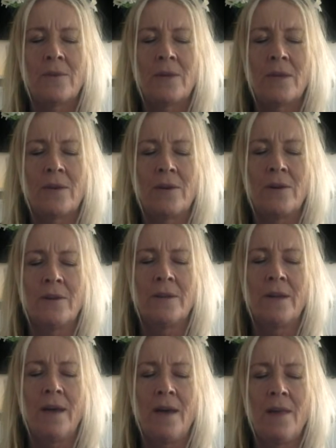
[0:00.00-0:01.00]
going
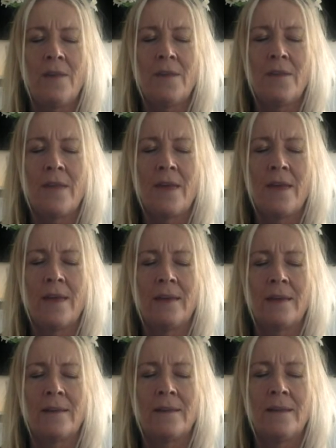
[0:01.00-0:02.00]
on other
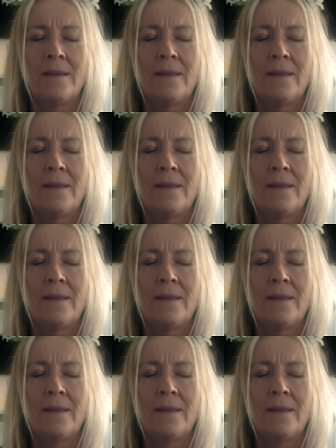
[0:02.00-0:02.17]
than